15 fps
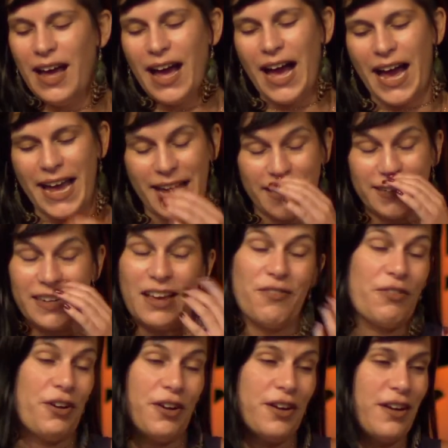I had
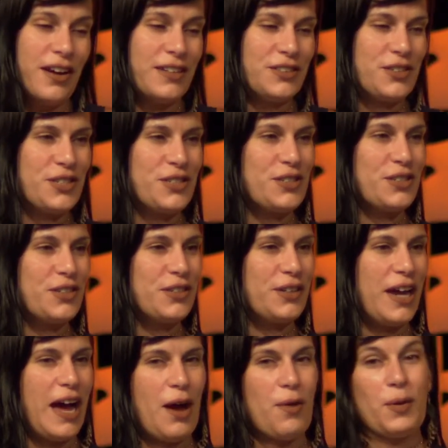never understood
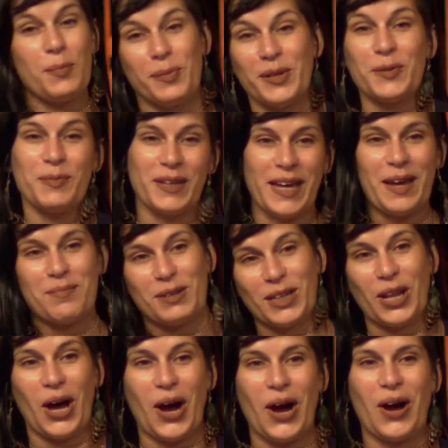how a bill became a
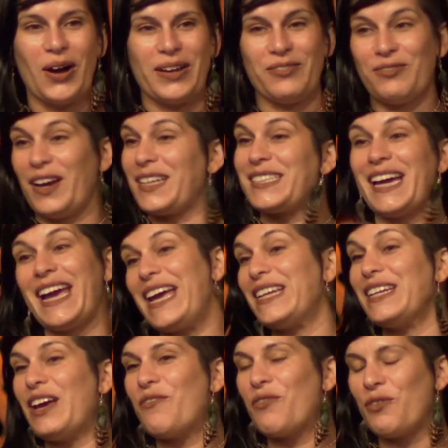law. In fact, I had
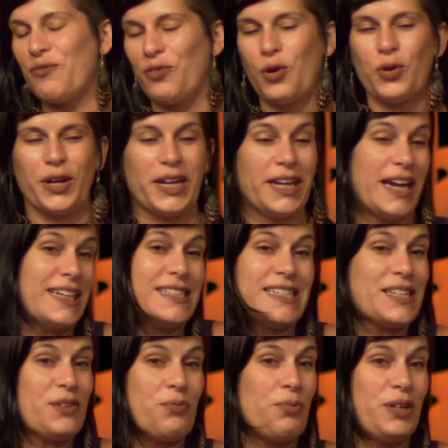never voted. I
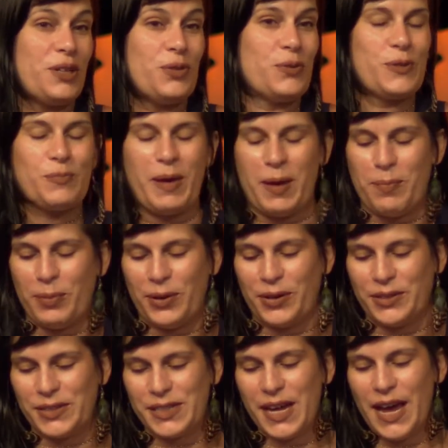didn't read
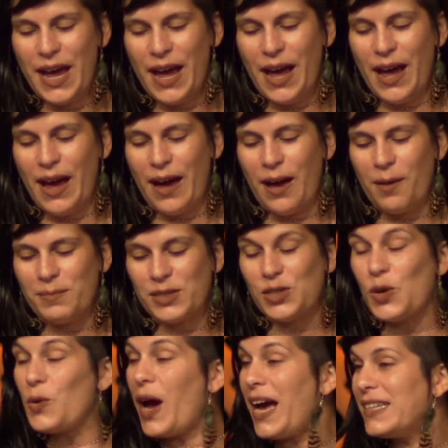newspapers.
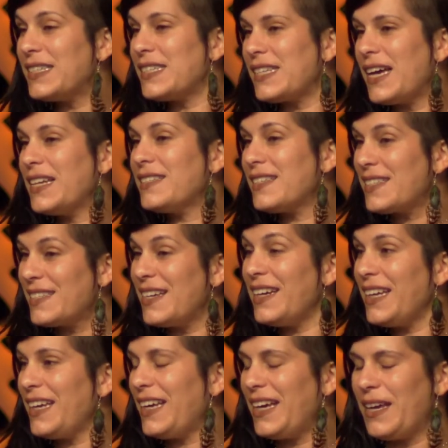So I decided to
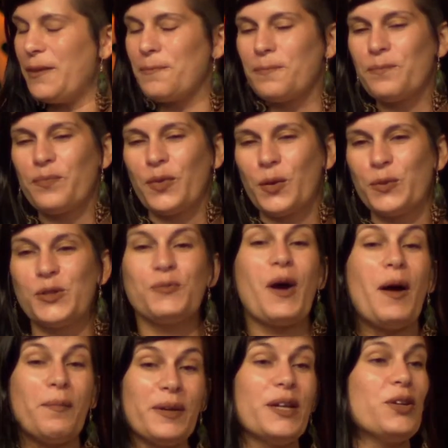study it, which
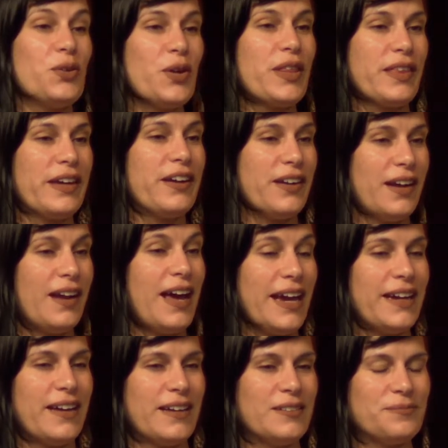brought me to North
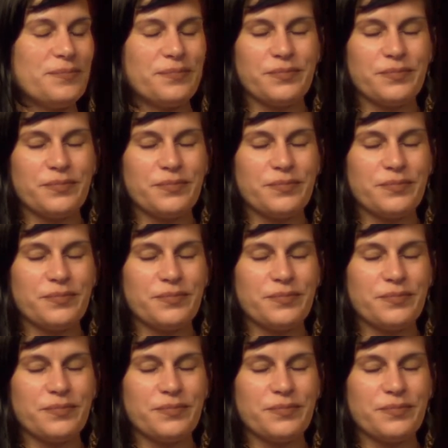Carolina.